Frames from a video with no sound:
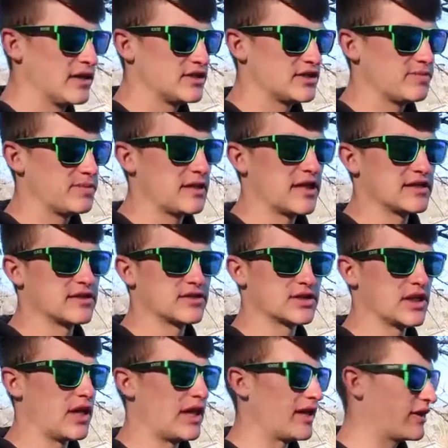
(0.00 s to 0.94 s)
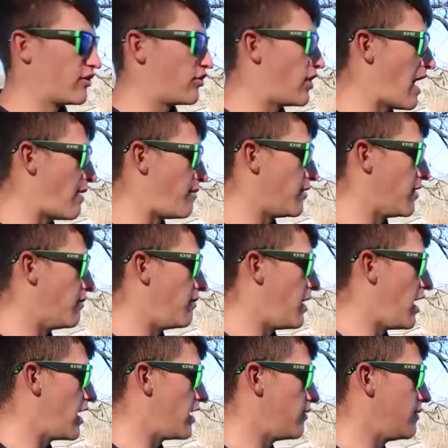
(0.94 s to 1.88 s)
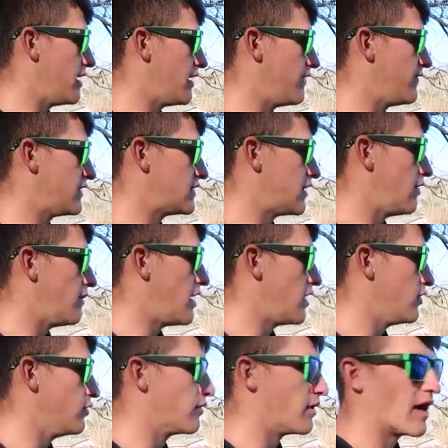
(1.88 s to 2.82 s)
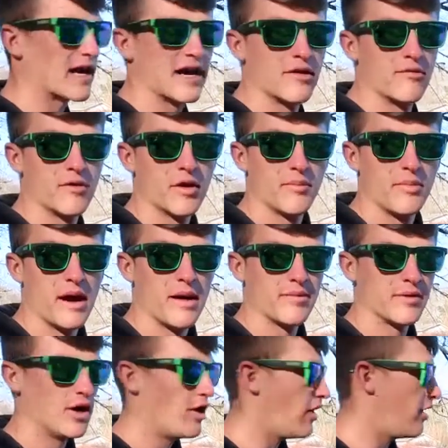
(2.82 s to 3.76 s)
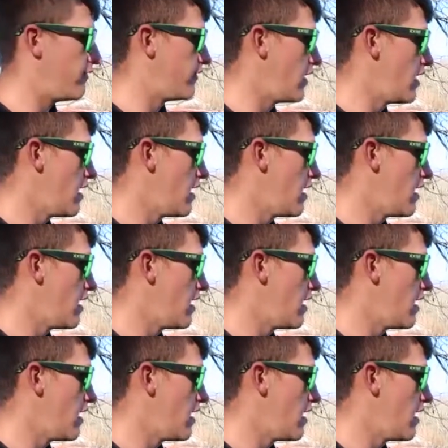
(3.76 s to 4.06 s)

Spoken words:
just because there's a lot of crap on the bottom, and if it's on my lure, I kind of want to pop it off.